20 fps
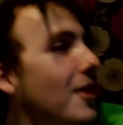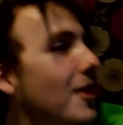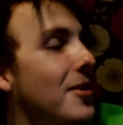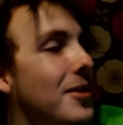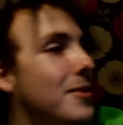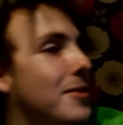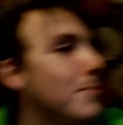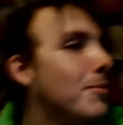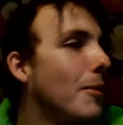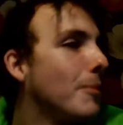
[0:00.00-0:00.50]
No,
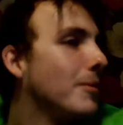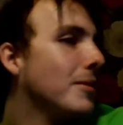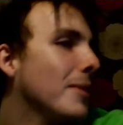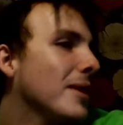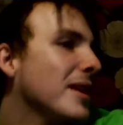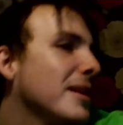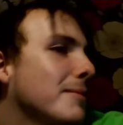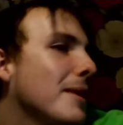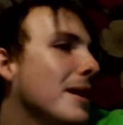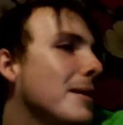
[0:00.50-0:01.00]
you probably,
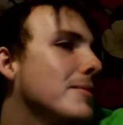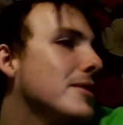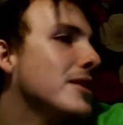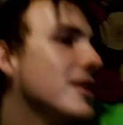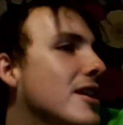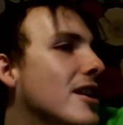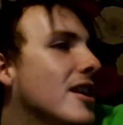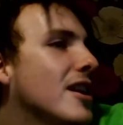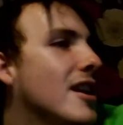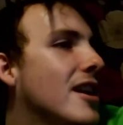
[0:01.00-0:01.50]
well,
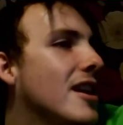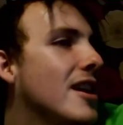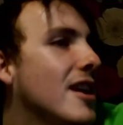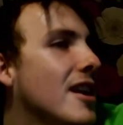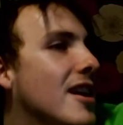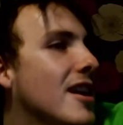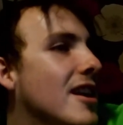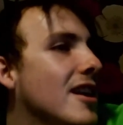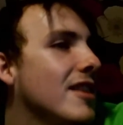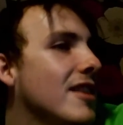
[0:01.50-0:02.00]
maybe.
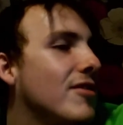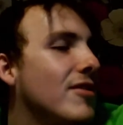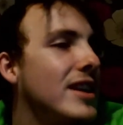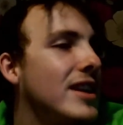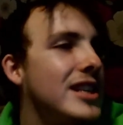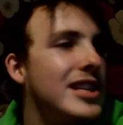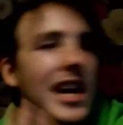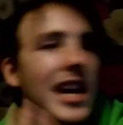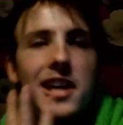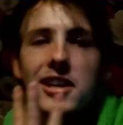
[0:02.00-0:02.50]

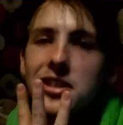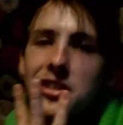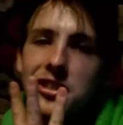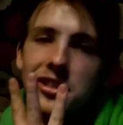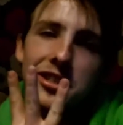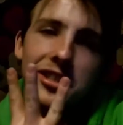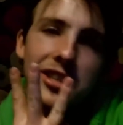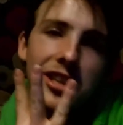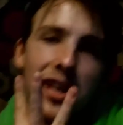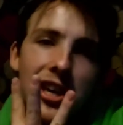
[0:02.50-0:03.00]
Three
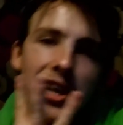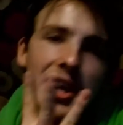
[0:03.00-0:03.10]
channels